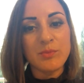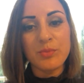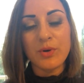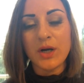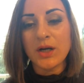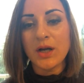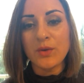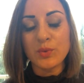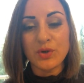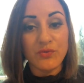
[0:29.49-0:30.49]
In Prague
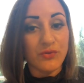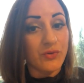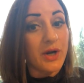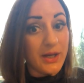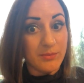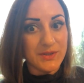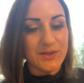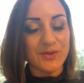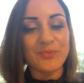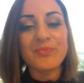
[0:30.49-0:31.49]
I worked for
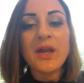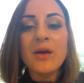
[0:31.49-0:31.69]
Amazon.